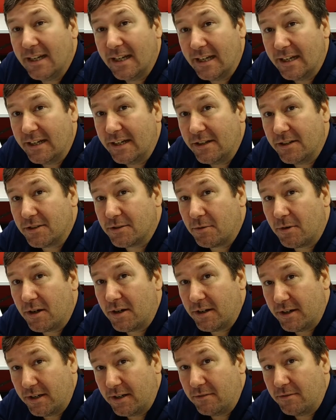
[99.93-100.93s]
And here's
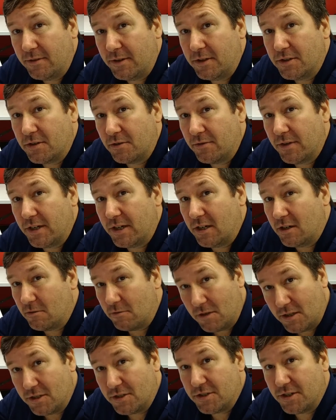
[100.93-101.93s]
where in a future video,
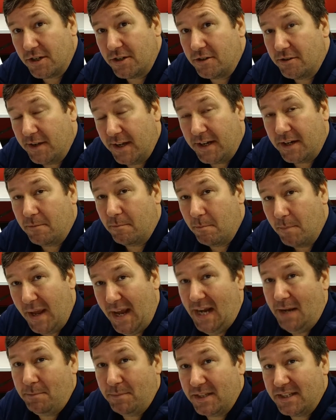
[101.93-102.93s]
we're going to show you how to
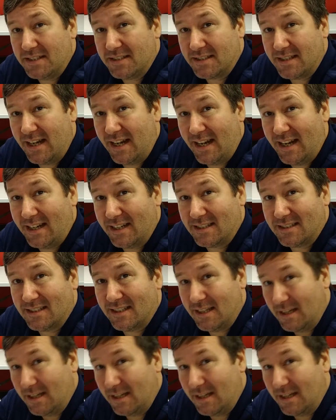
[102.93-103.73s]
map these tags